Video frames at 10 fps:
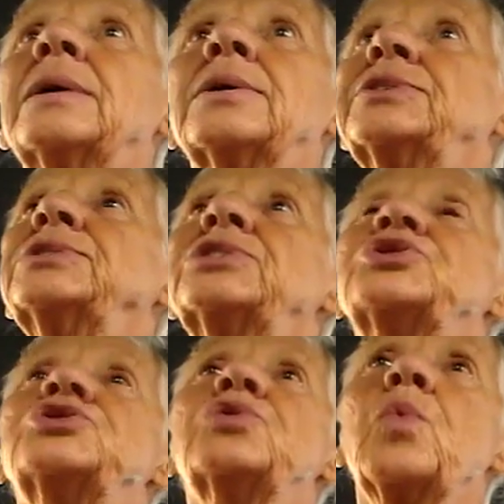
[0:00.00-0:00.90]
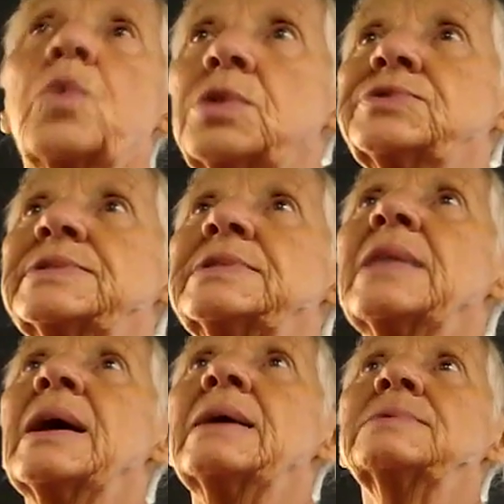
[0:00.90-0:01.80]
works in that
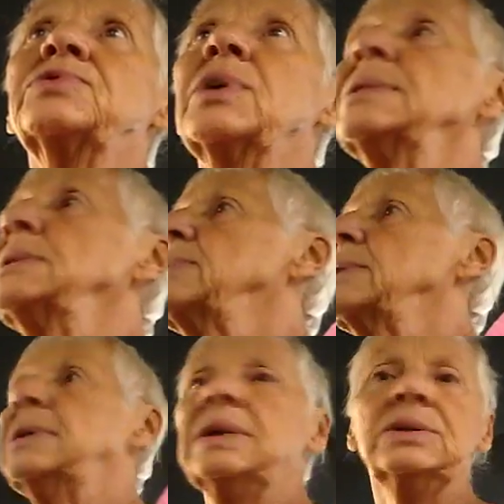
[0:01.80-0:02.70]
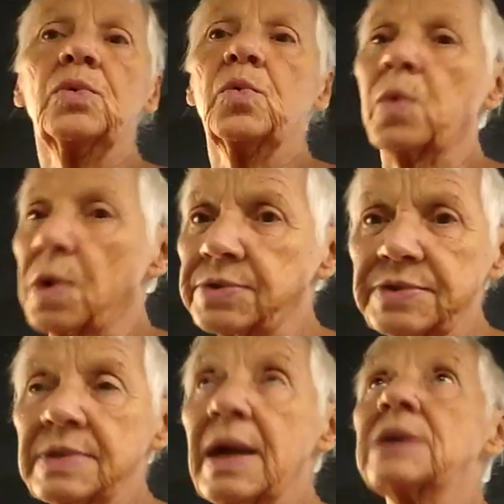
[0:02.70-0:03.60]
trailer. The heater works in that
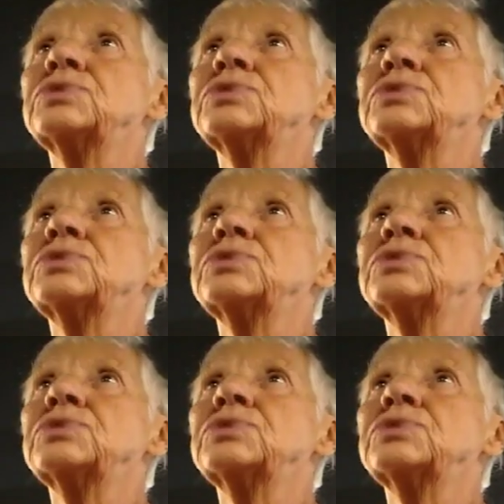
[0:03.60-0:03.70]
trailer.